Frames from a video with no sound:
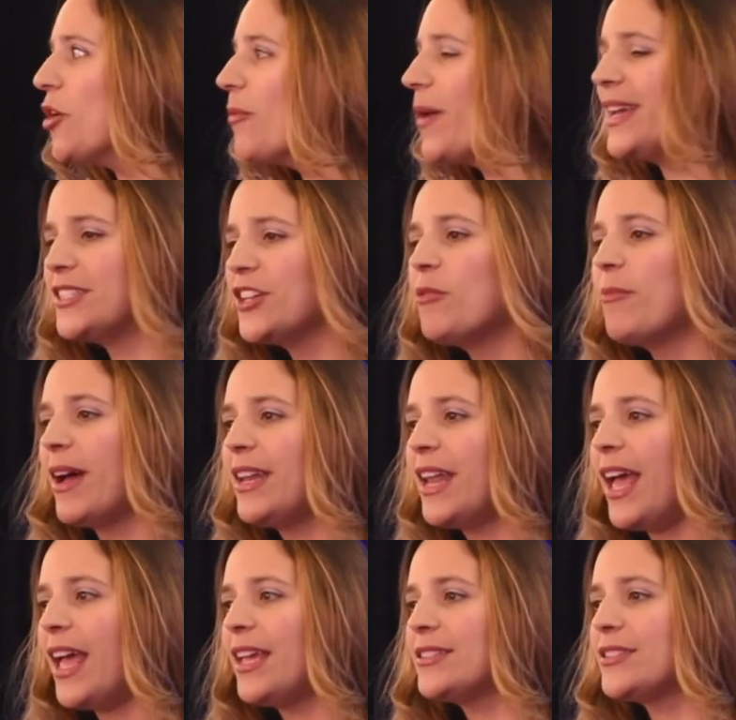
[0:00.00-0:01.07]
don't wait till
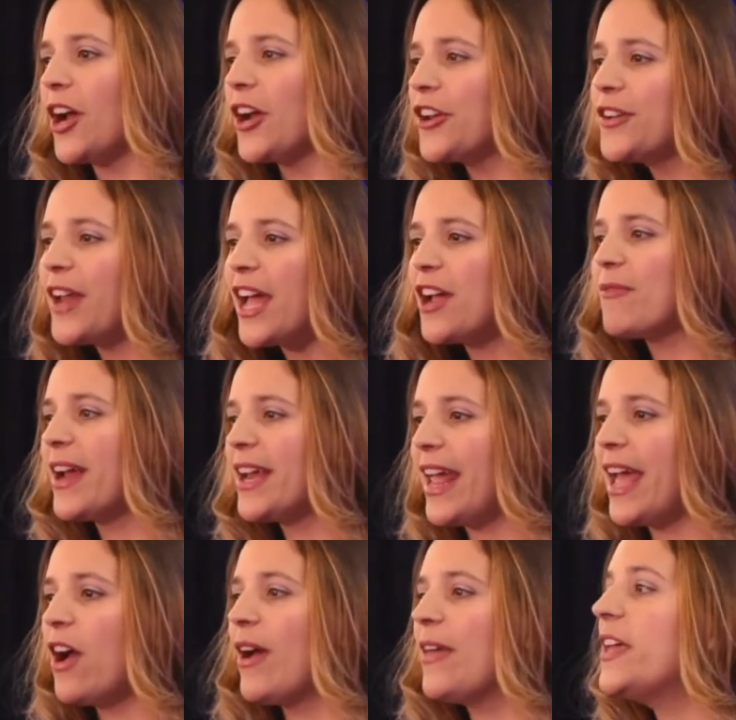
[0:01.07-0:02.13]
Monday. Start your diet right
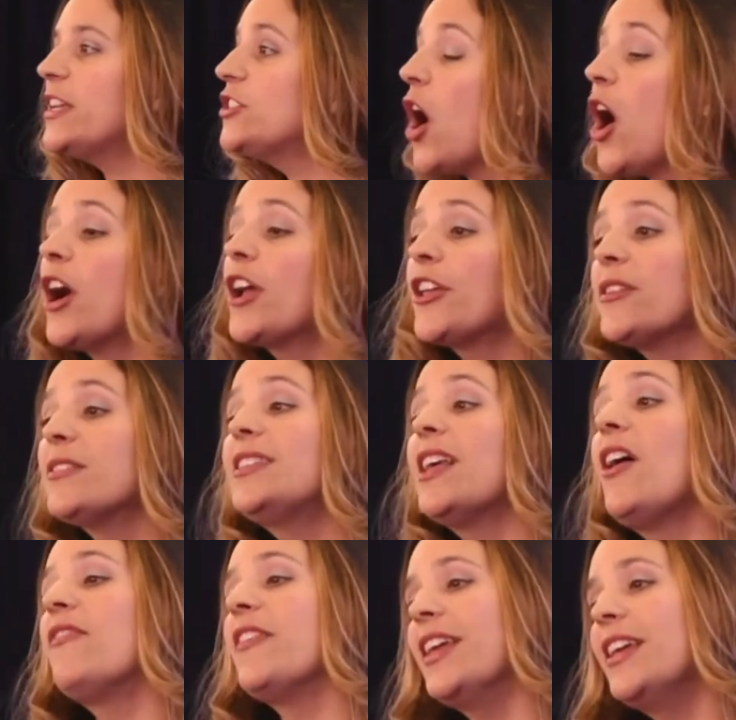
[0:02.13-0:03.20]
now and then talk
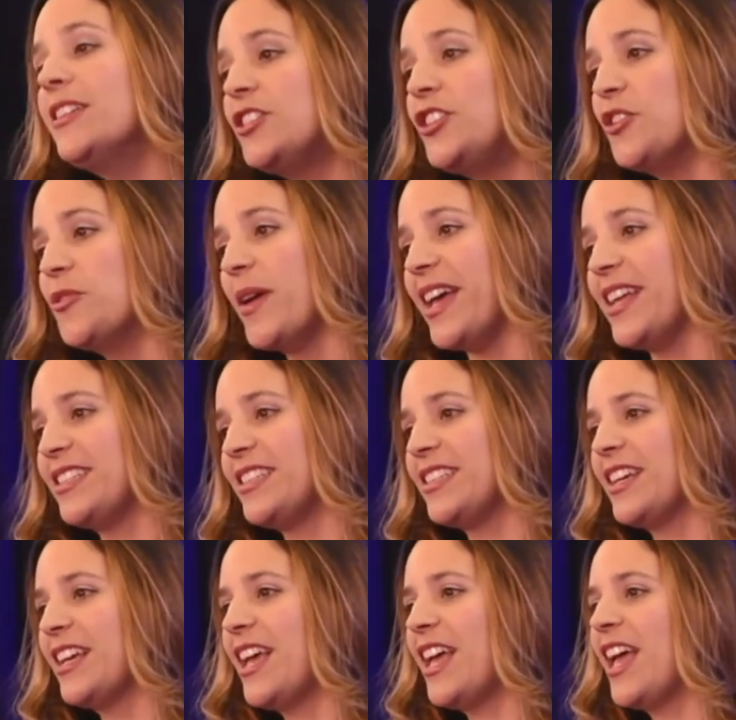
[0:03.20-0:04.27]
yourself into it.
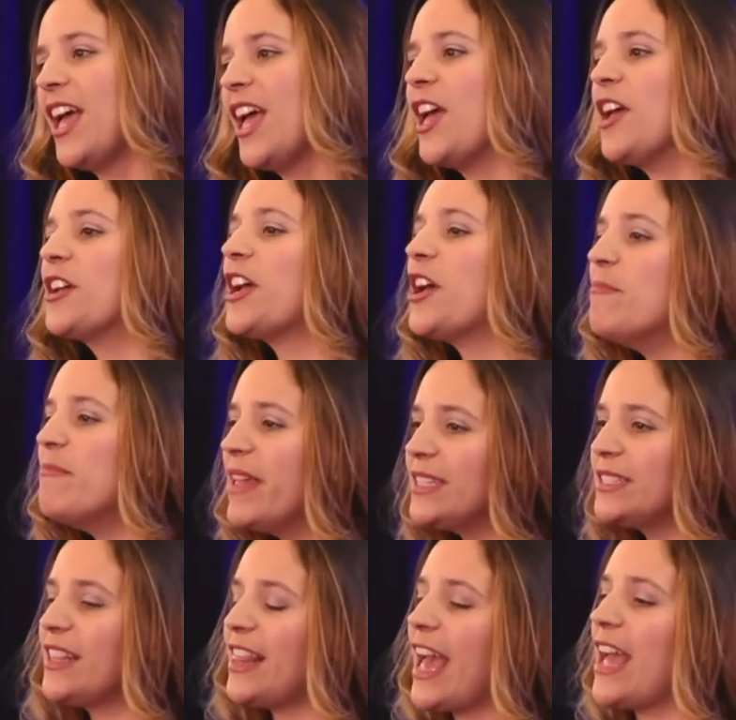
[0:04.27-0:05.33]
Commit
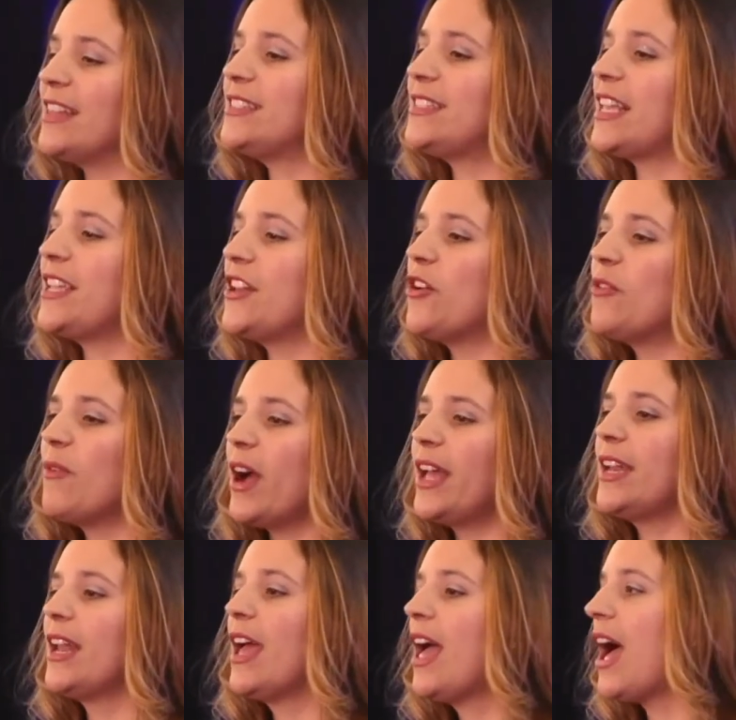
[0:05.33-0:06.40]
to that and say, you know
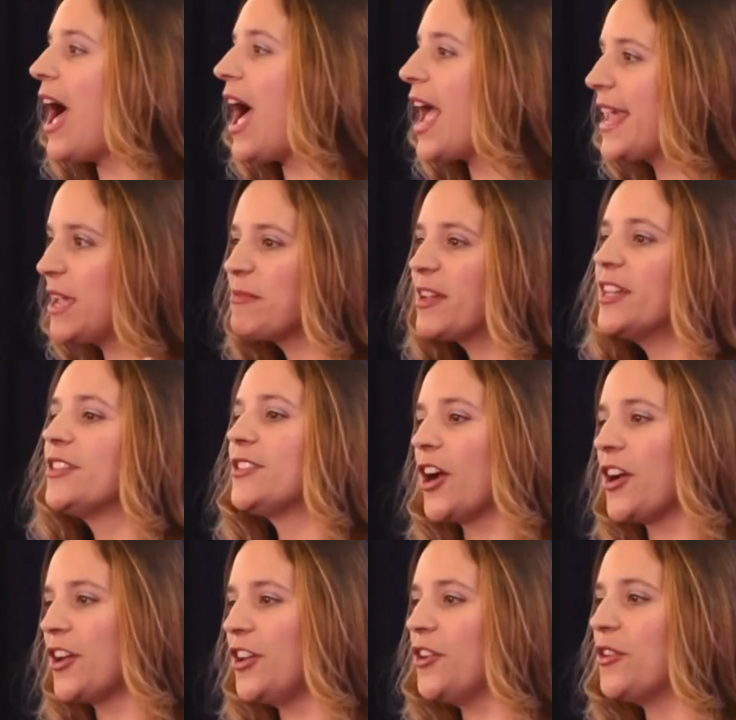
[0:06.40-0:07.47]
what? I am gonna start a